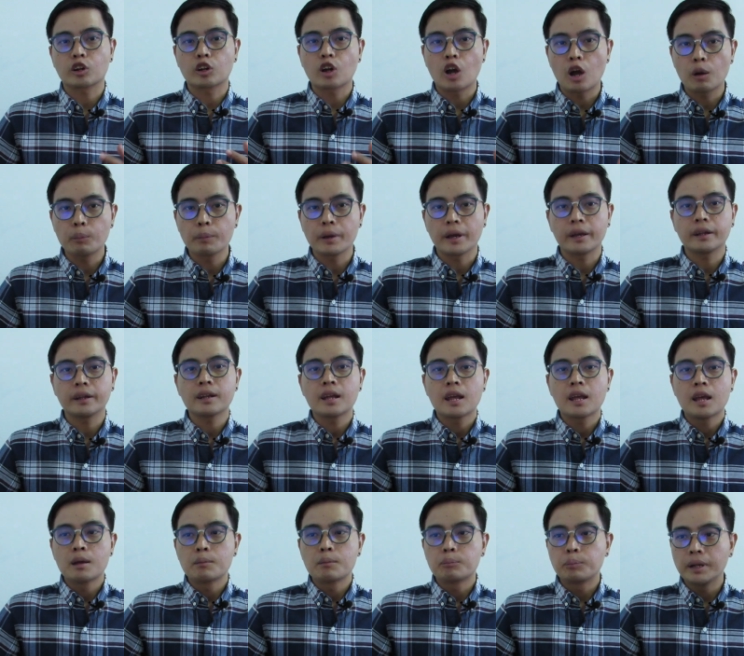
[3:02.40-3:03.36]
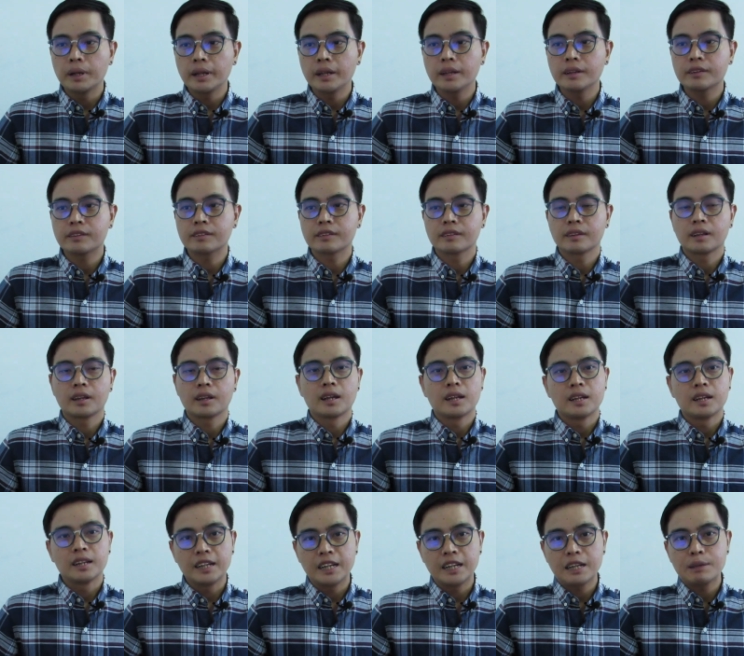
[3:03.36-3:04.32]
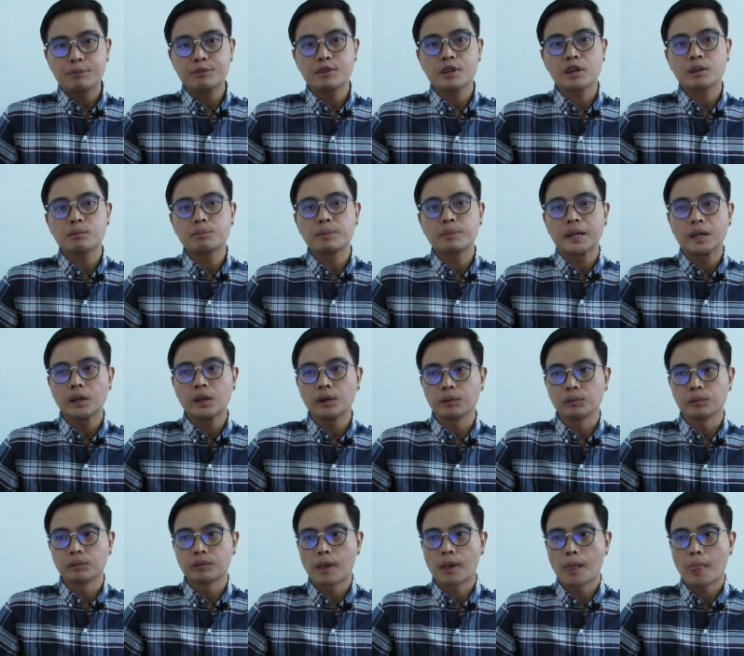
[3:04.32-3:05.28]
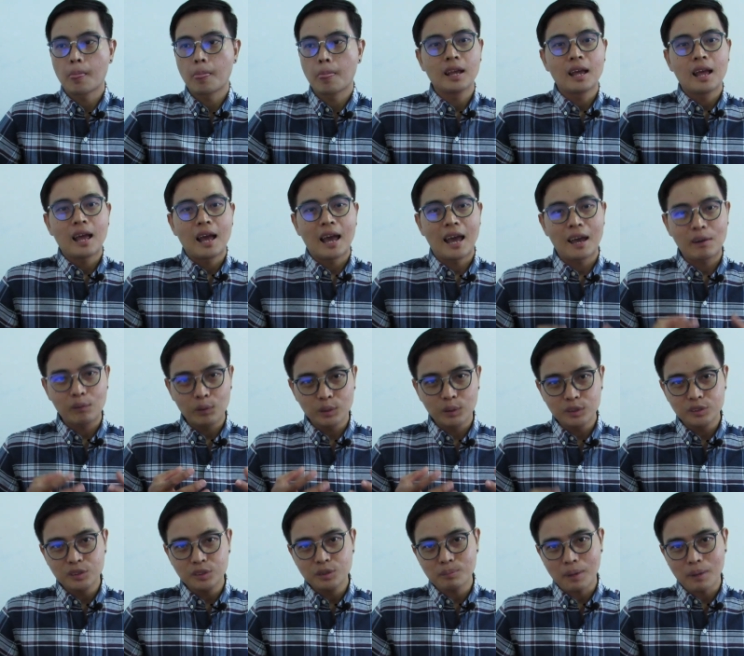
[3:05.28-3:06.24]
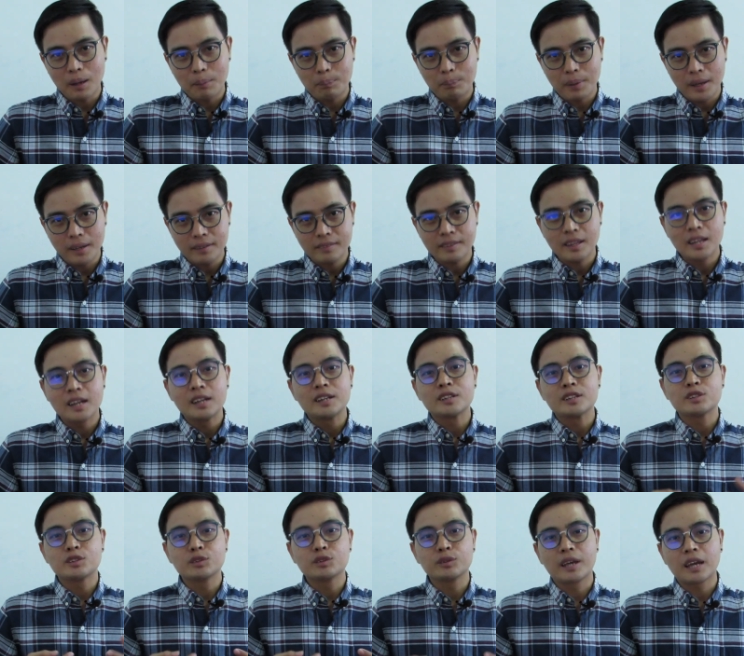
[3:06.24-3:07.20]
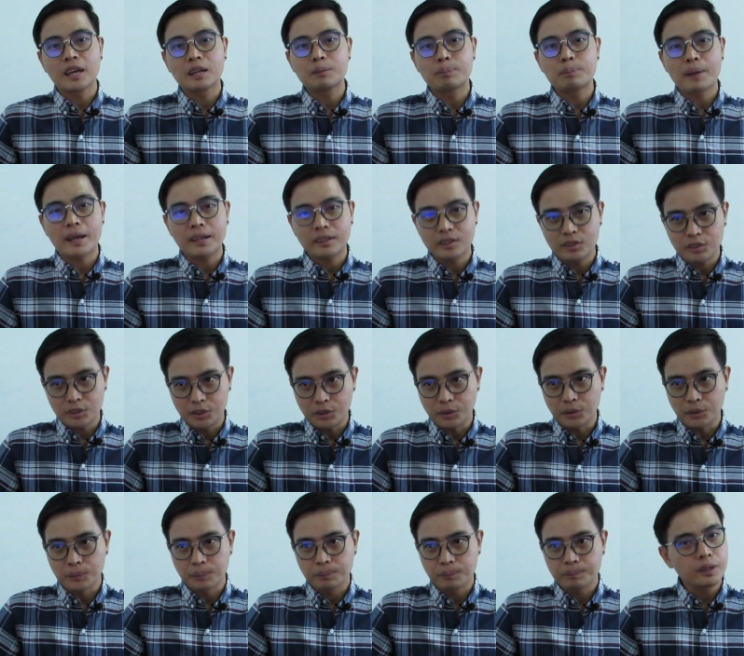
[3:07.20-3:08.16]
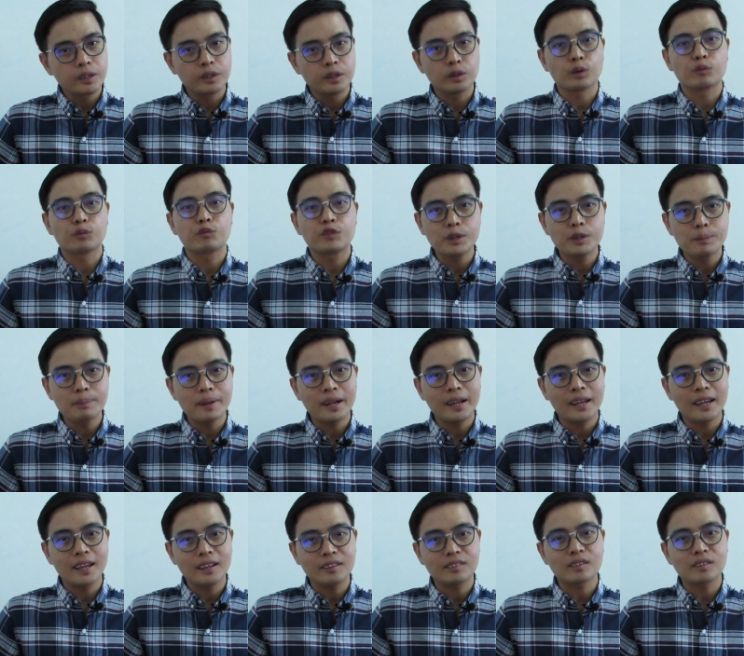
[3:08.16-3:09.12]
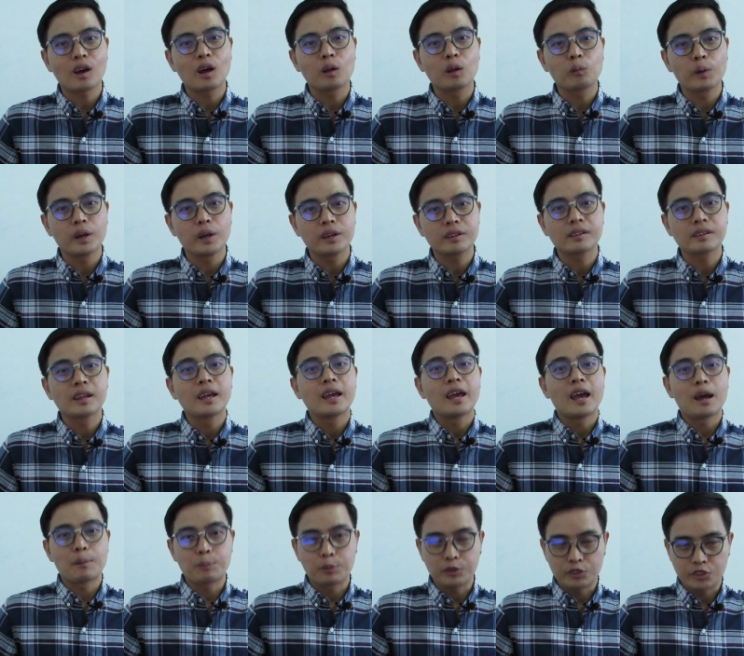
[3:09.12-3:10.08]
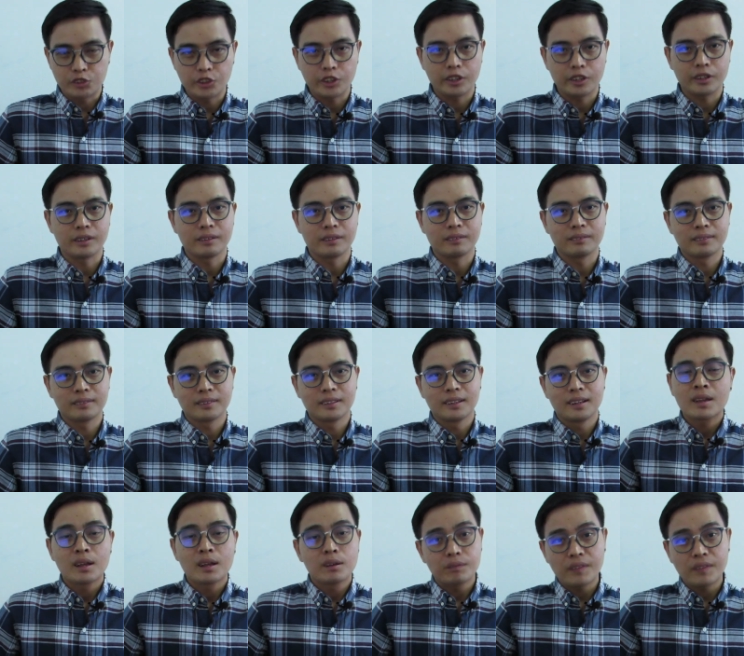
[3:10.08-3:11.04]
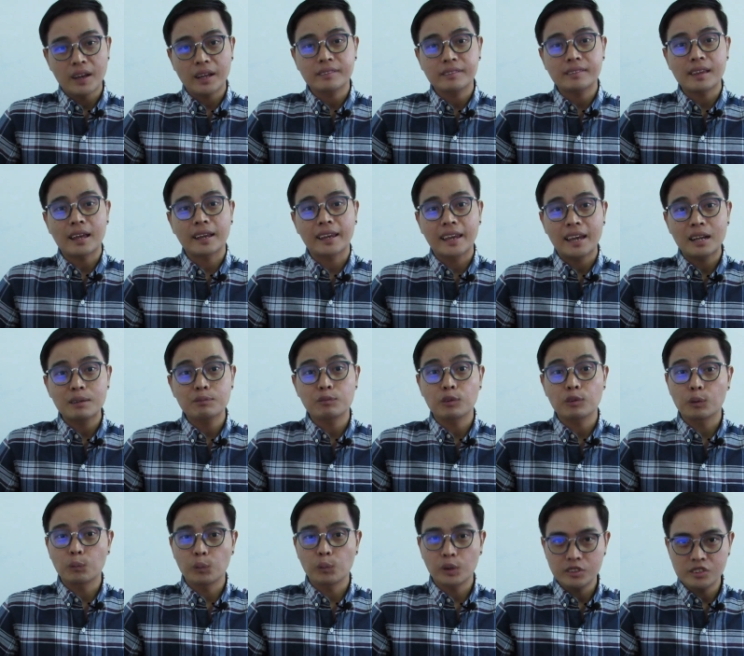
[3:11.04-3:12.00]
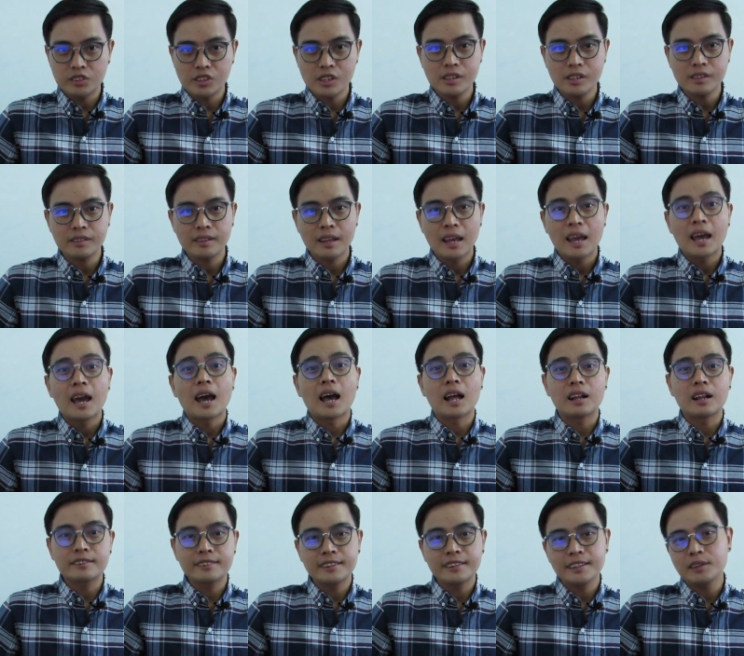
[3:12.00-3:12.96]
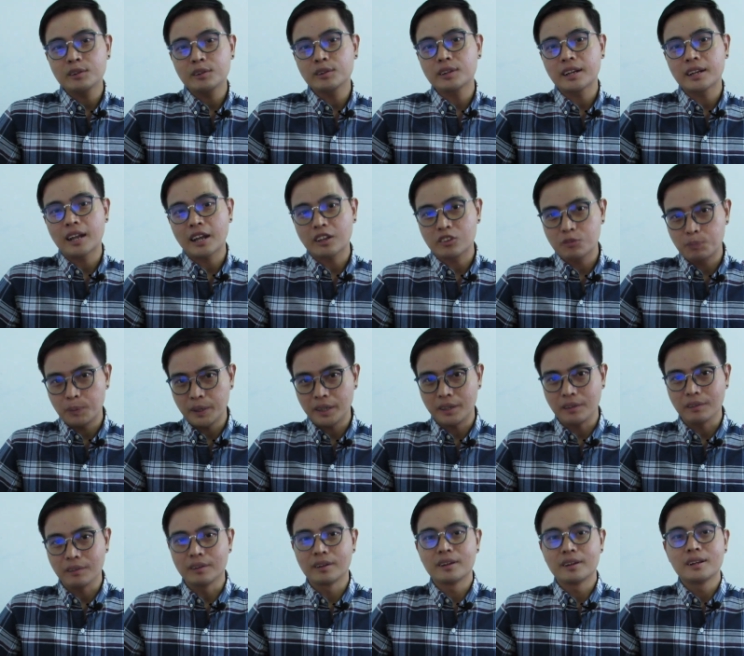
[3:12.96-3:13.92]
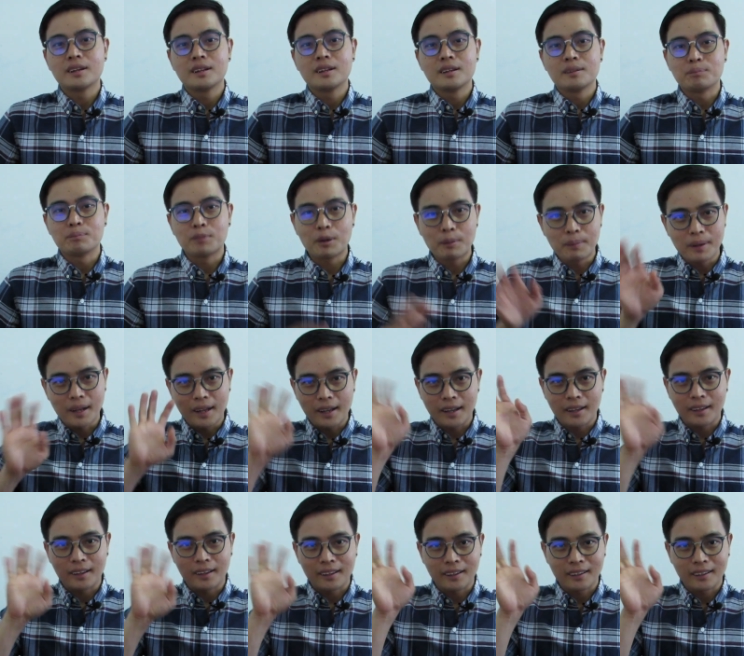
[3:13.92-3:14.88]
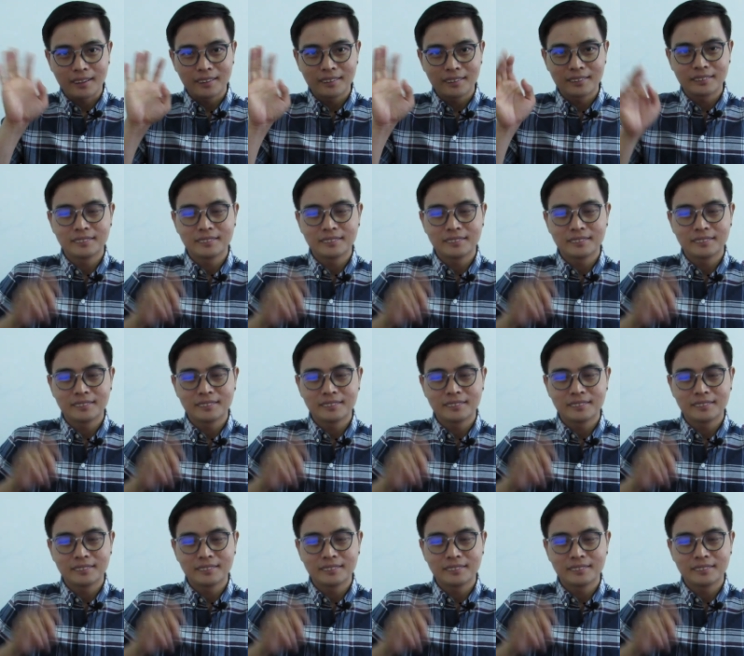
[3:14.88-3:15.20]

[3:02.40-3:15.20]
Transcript: comment, please leave down below. I will do my best to get back to you. Your feedback is always appreciated. Thanks again for watching. I'll see you in the next video. Bye bye.